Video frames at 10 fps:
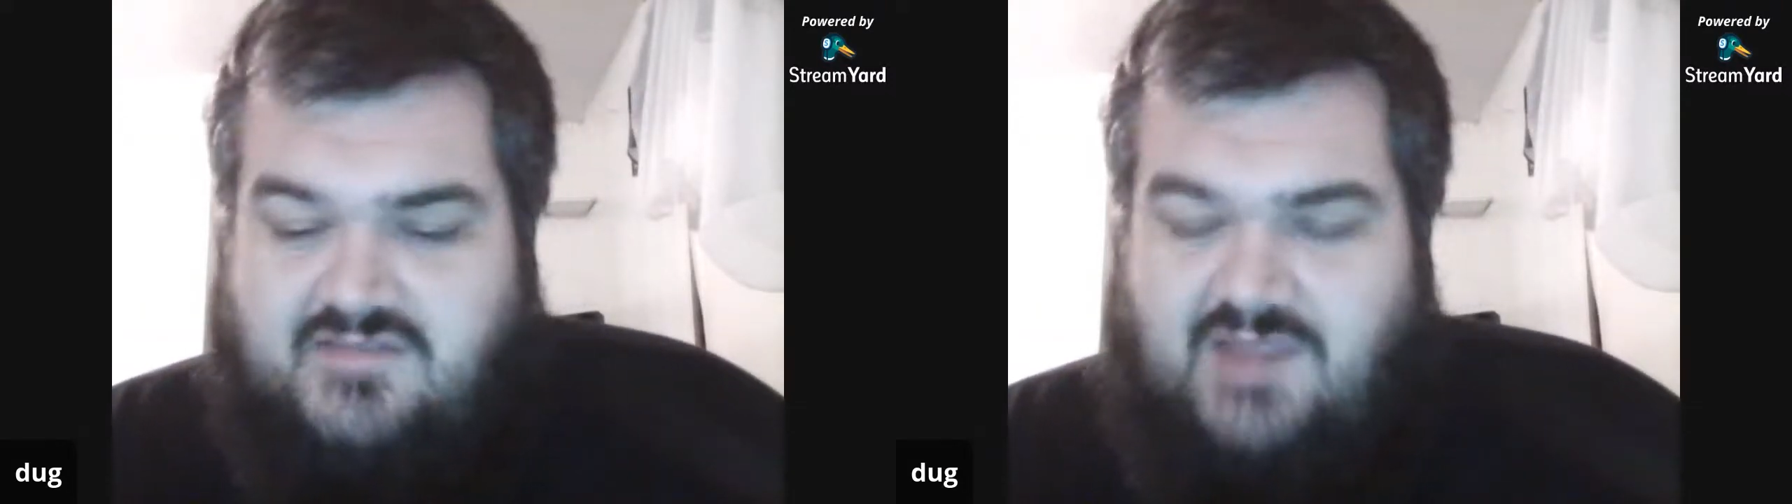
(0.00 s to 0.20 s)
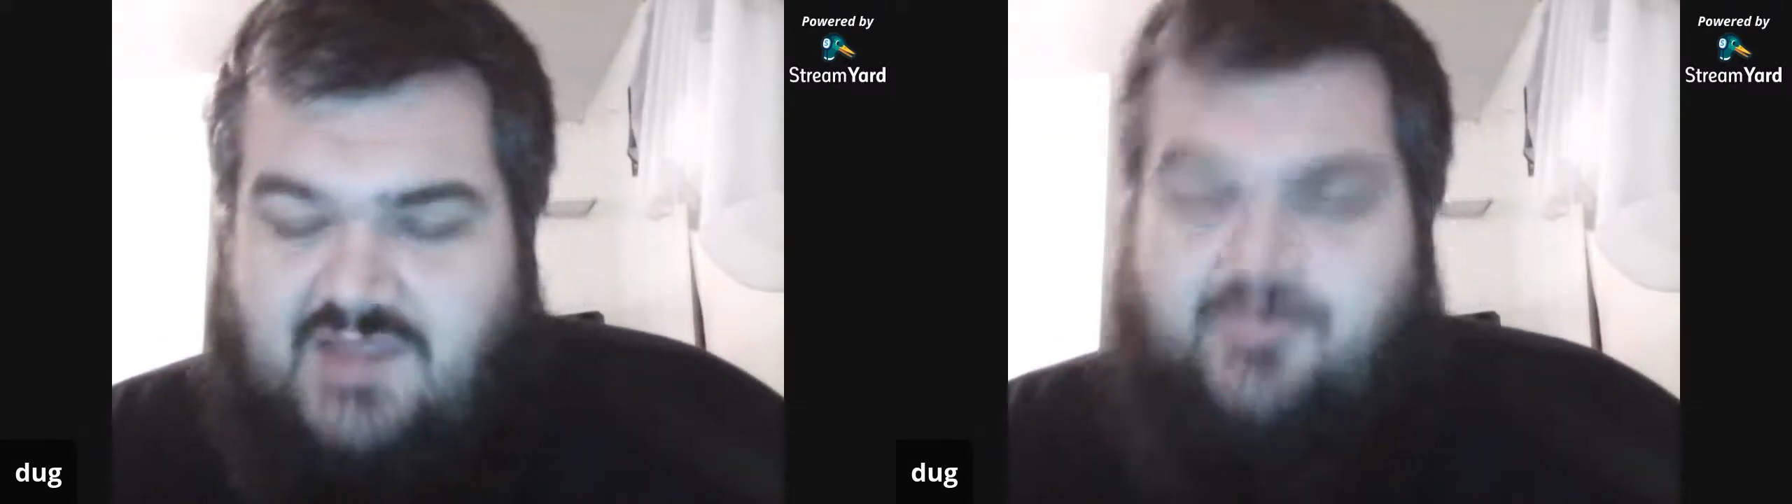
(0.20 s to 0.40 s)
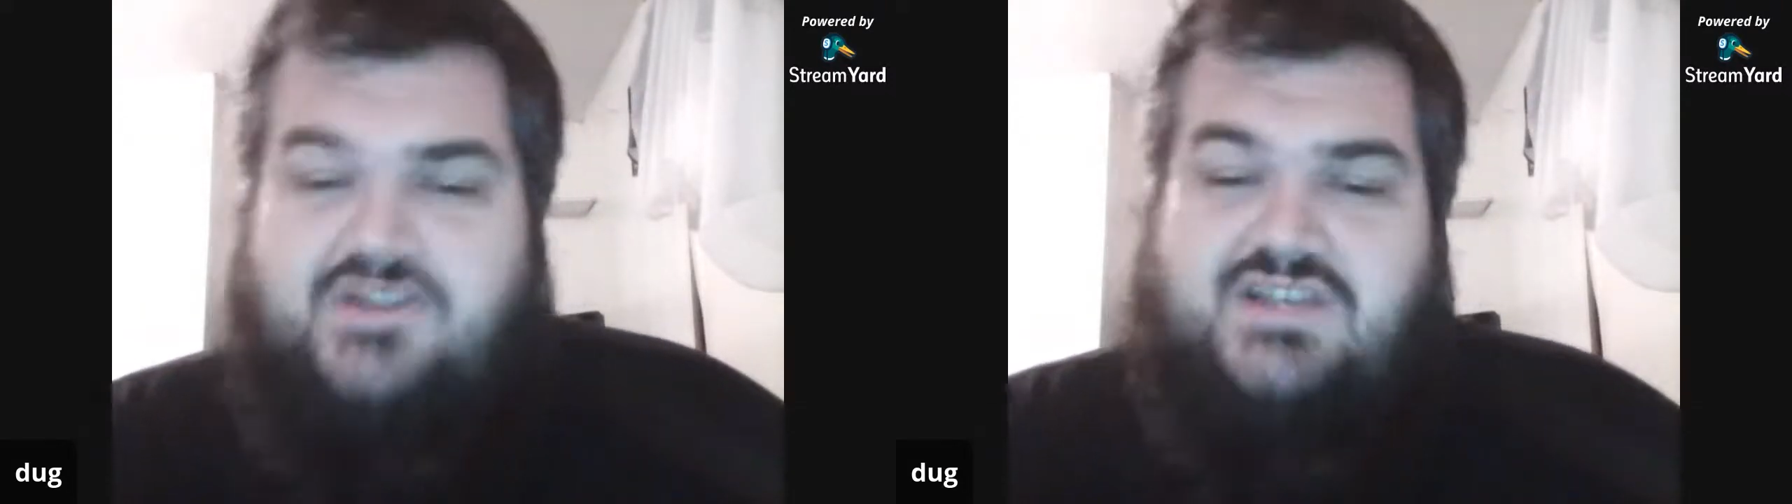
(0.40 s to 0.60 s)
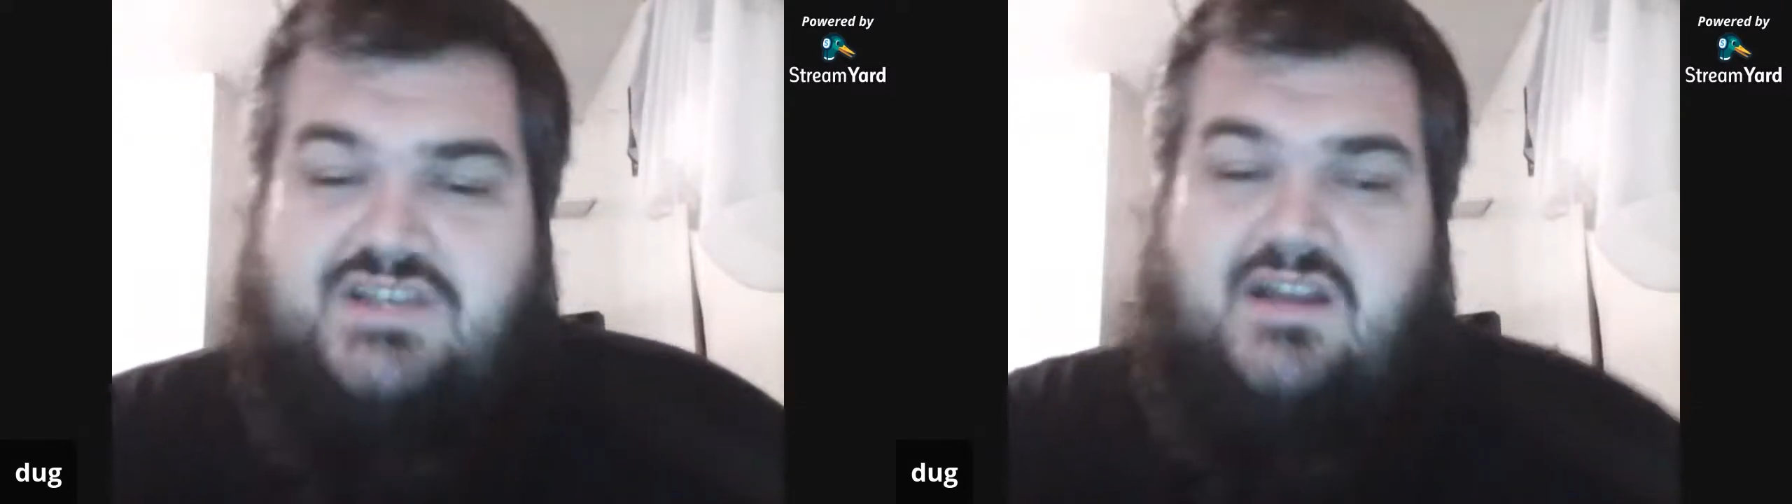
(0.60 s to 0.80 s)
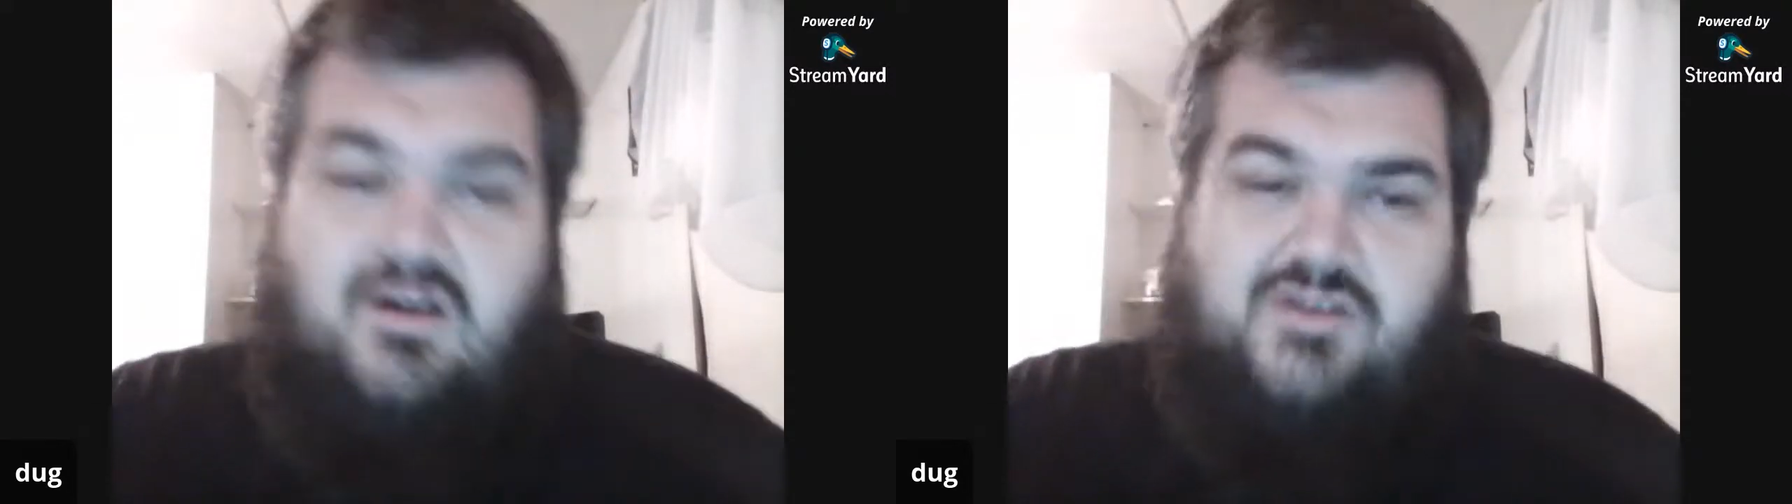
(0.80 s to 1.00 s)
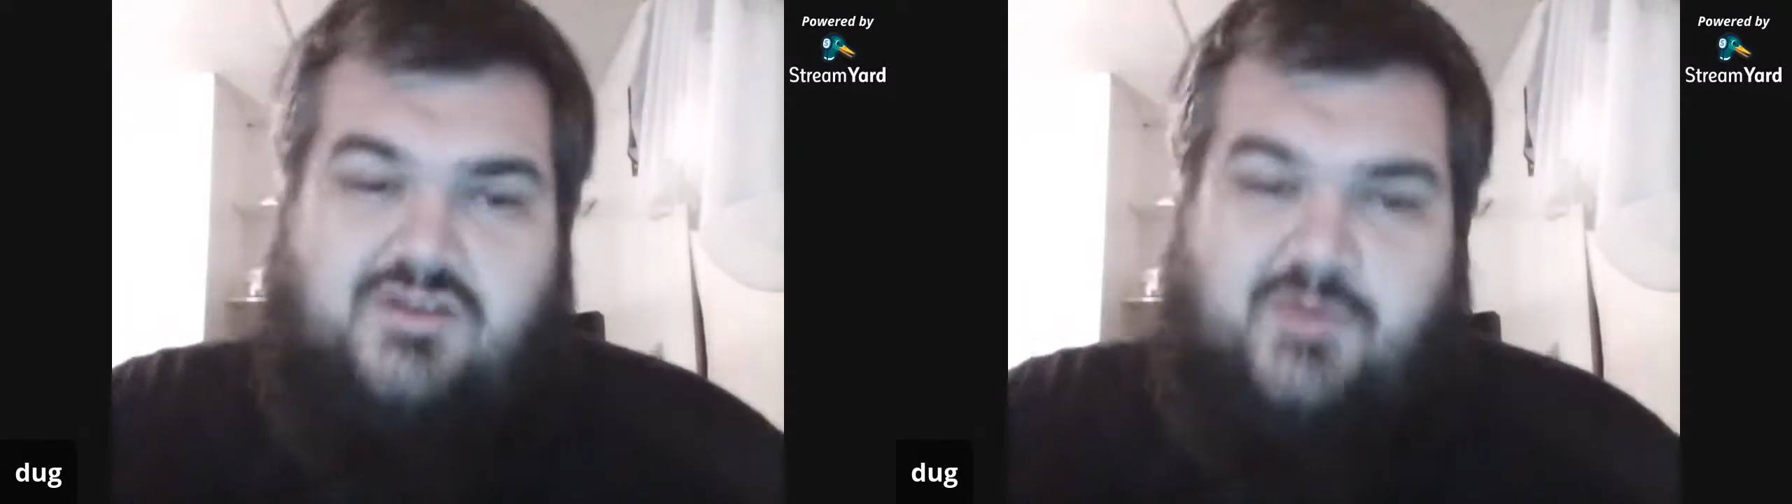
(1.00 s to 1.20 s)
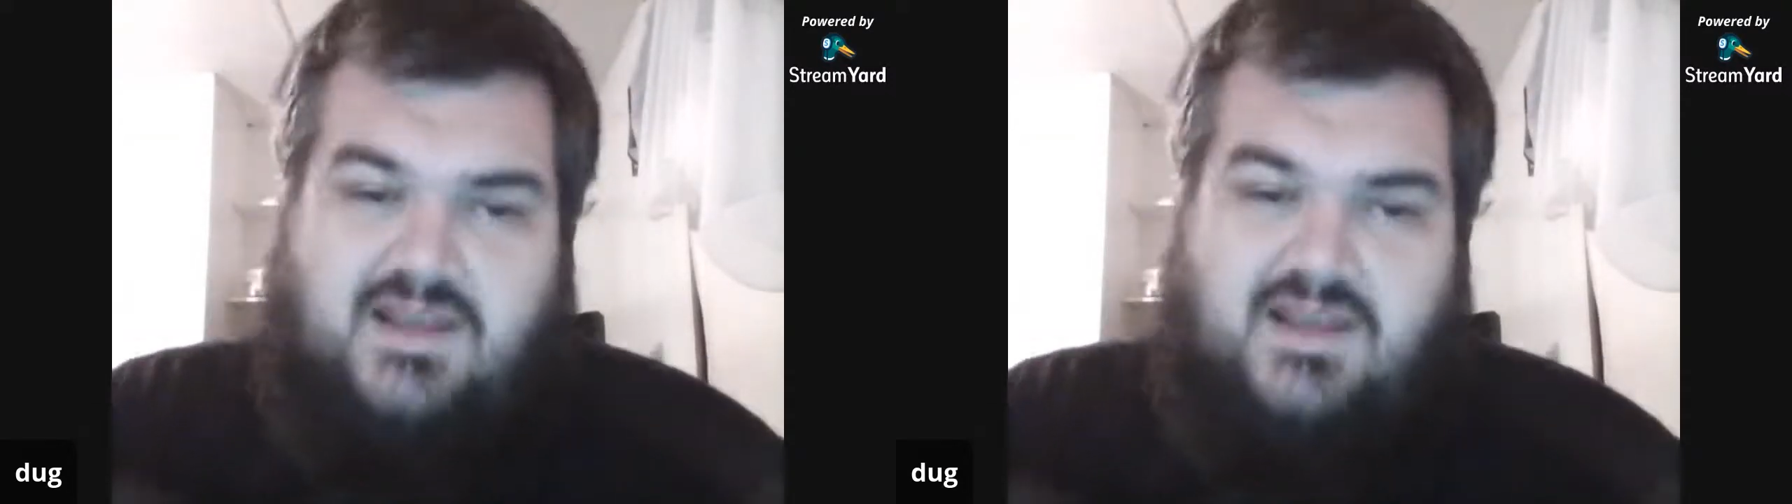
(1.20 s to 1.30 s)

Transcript: I appreciate all you